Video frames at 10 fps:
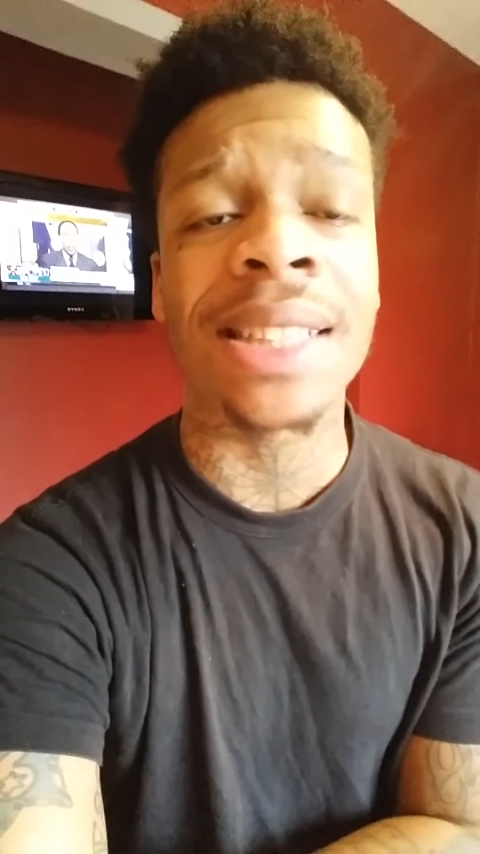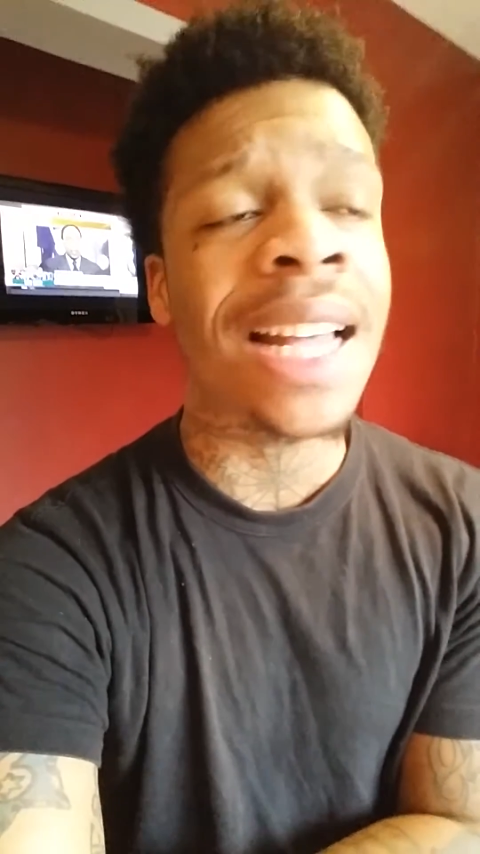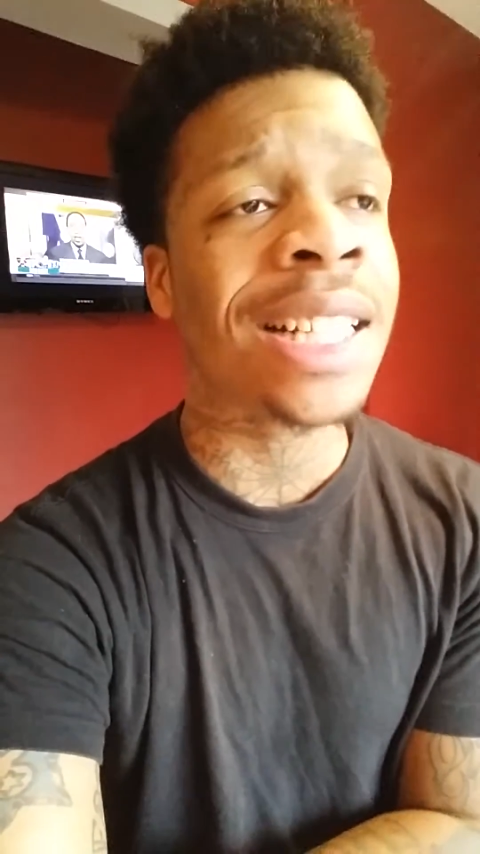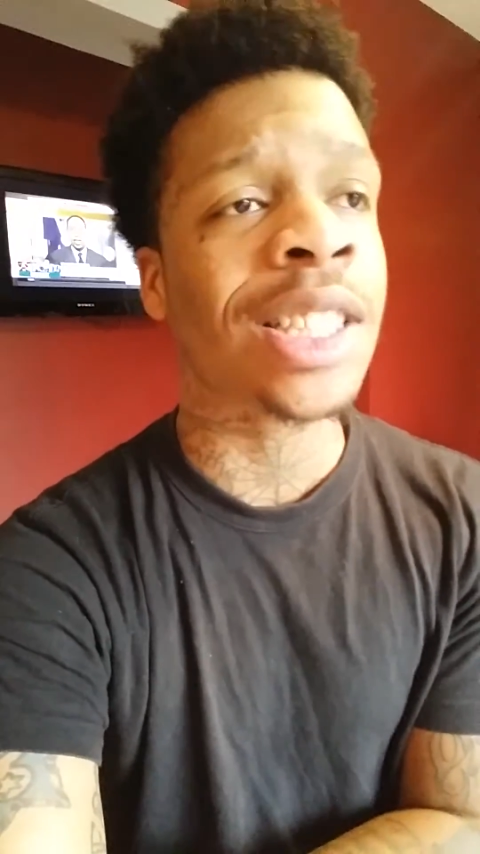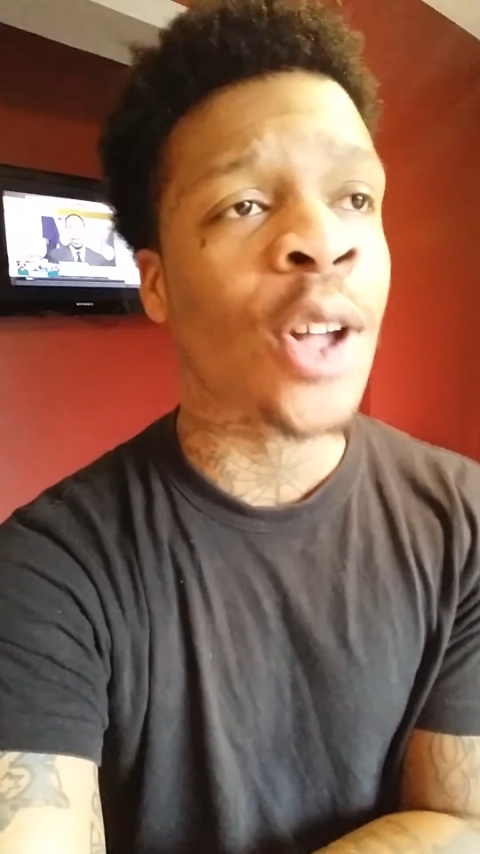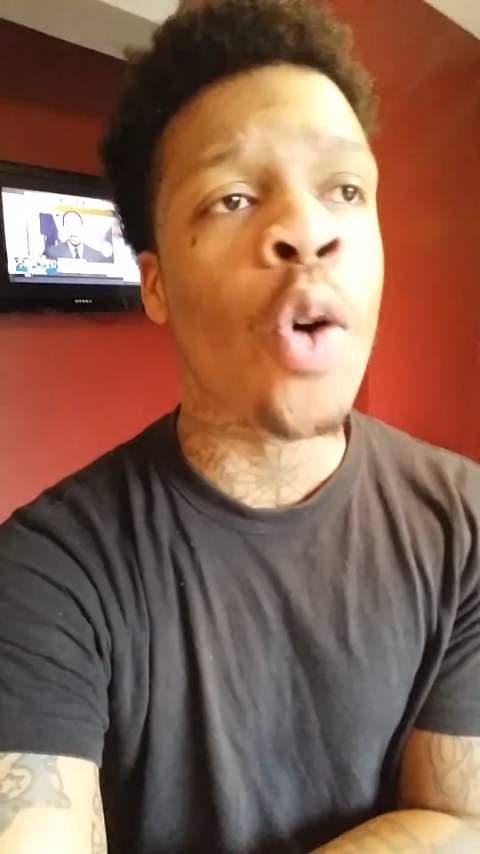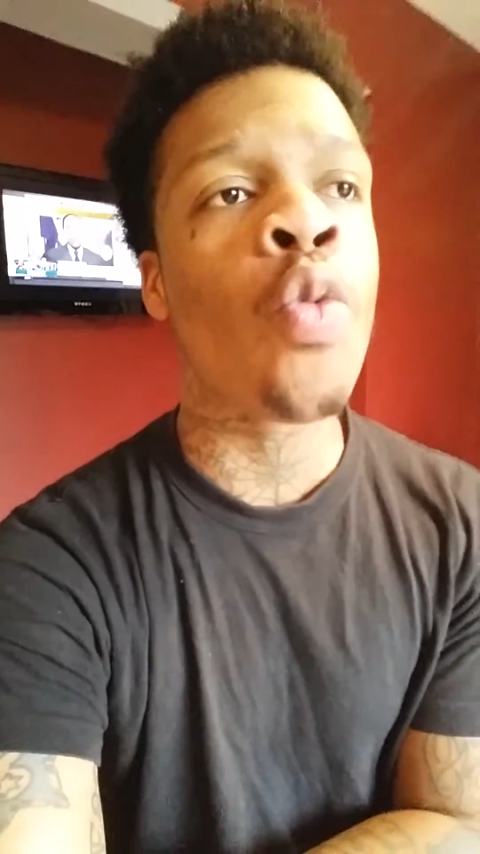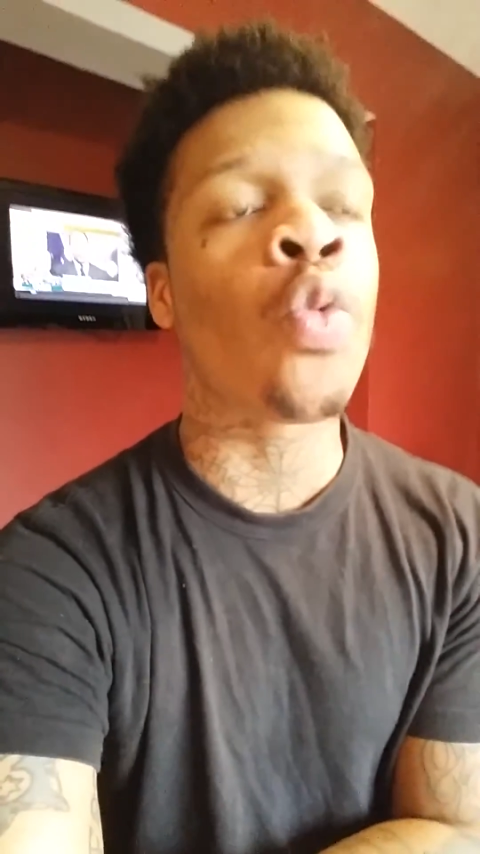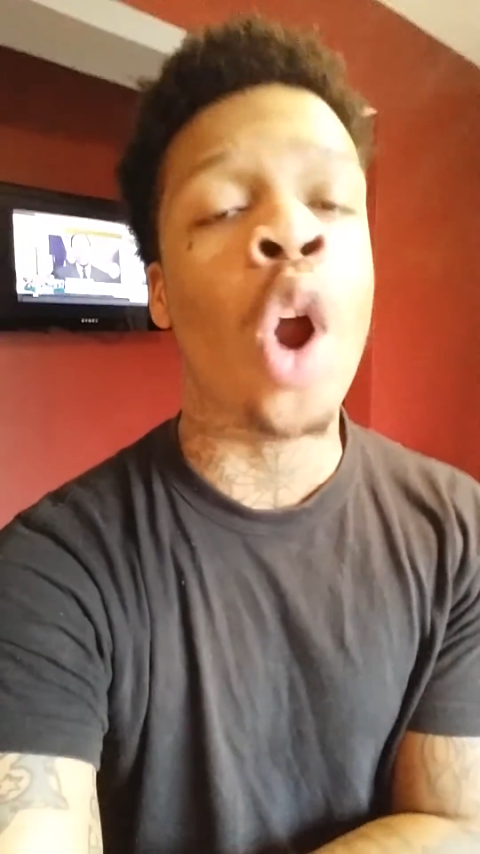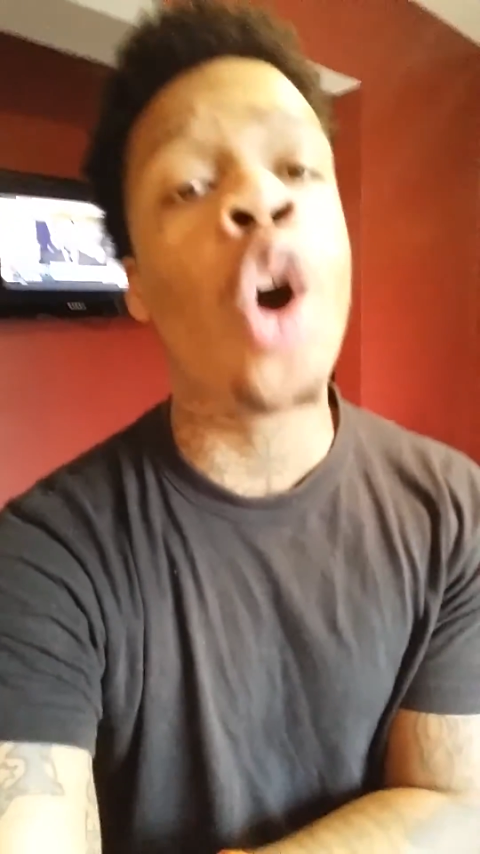that is
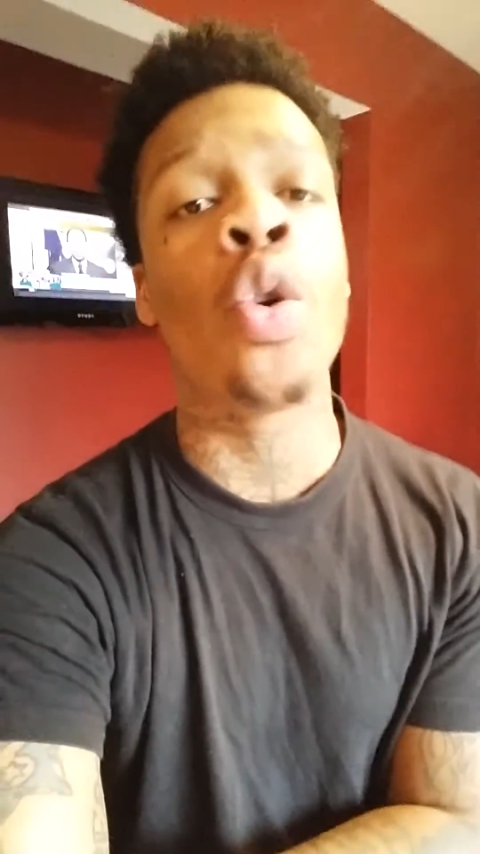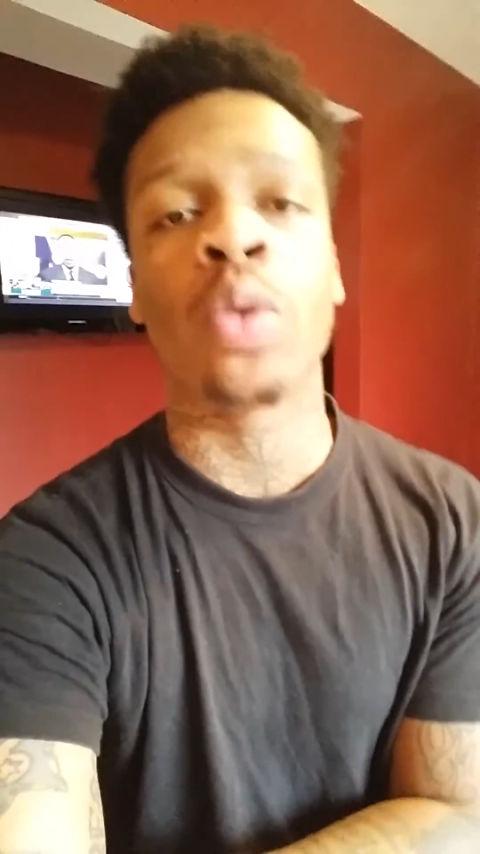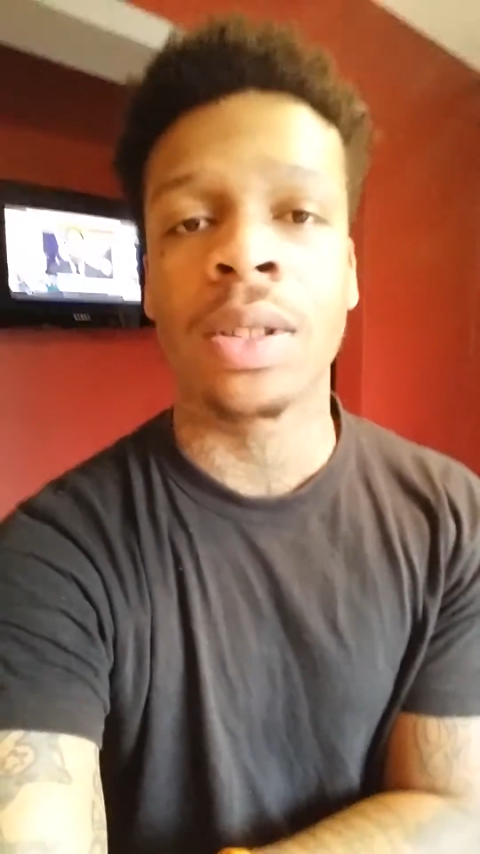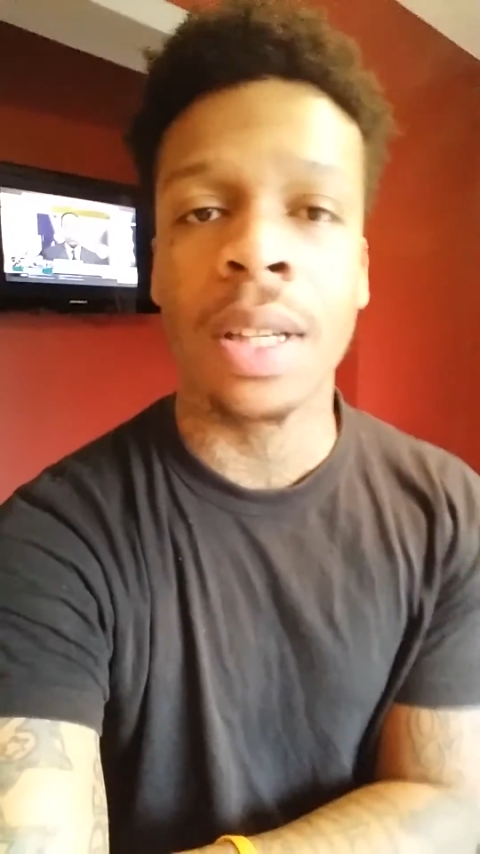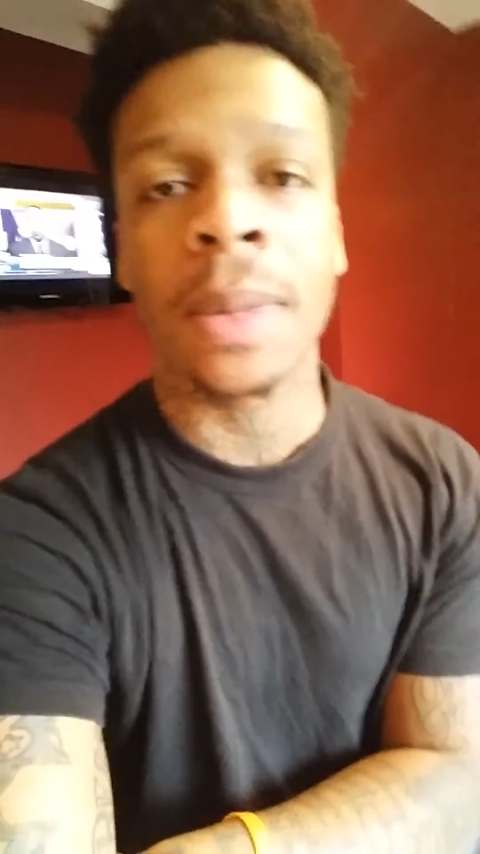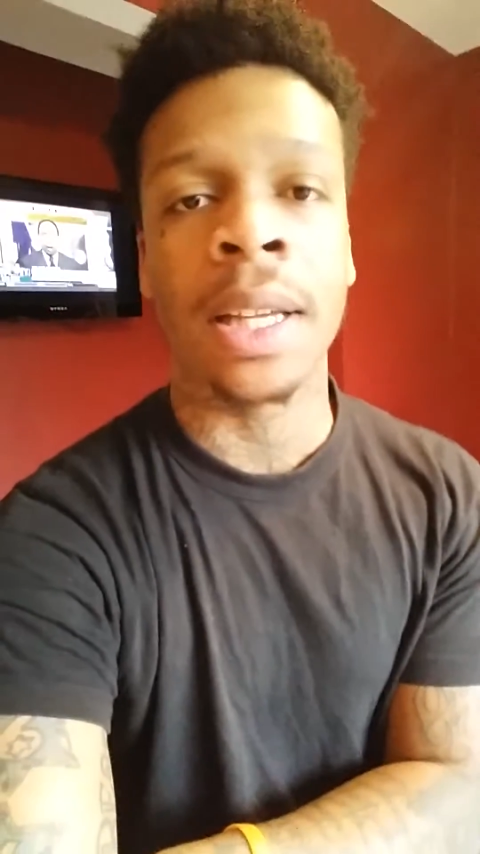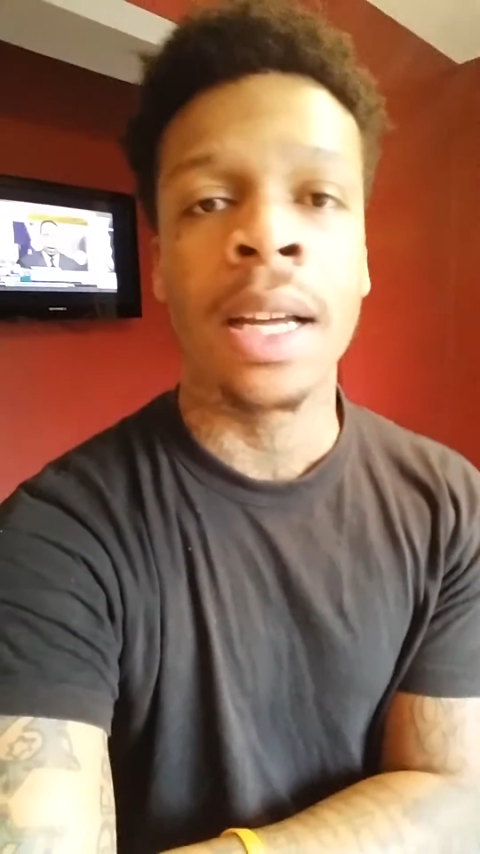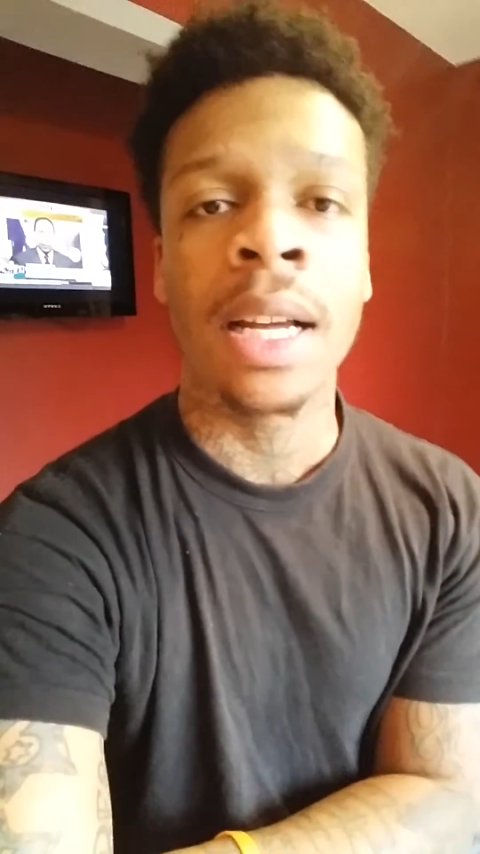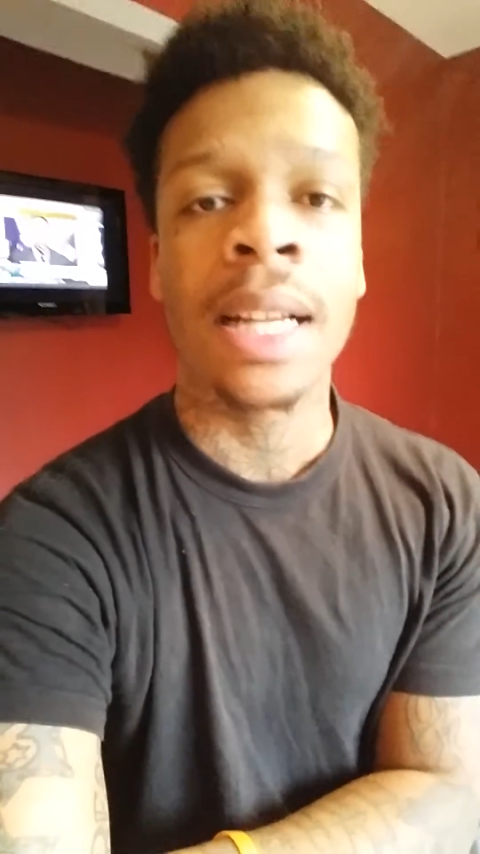so wrong to me.